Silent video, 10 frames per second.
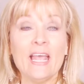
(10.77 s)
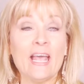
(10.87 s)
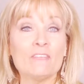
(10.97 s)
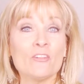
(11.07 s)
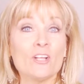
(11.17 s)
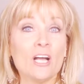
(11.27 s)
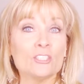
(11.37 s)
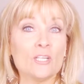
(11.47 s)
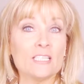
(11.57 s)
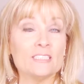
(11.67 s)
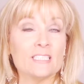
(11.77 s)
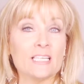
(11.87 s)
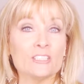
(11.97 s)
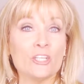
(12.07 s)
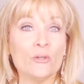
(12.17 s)
After the contract is
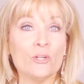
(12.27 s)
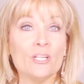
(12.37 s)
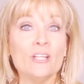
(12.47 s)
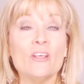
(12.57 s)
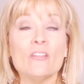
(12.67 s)
executed,